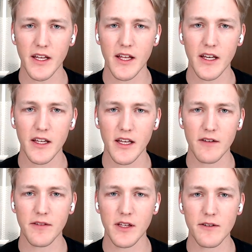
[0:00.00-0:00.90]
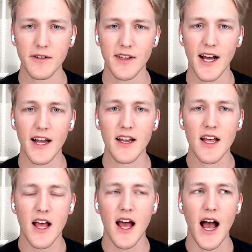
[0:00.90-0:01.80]
and, and, and, get a feel for that.
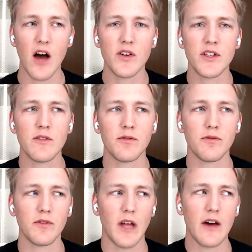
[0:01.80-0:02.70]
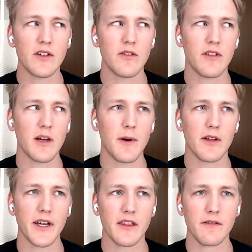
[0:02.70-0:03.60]
How did you how did you think
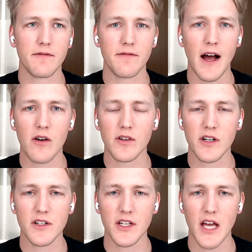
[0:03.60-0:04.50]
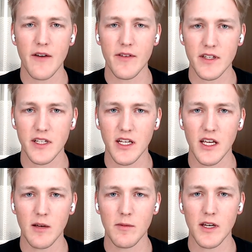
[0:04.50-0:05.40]
about like the founders that you have on the
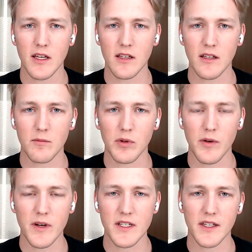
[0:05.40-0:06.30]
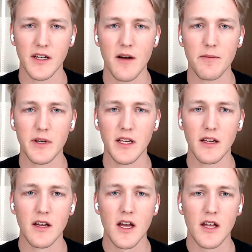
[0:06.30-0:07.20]
team and the employees at the
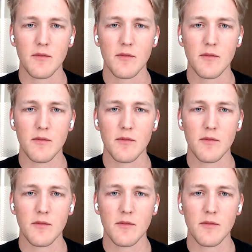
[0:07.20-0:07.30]
company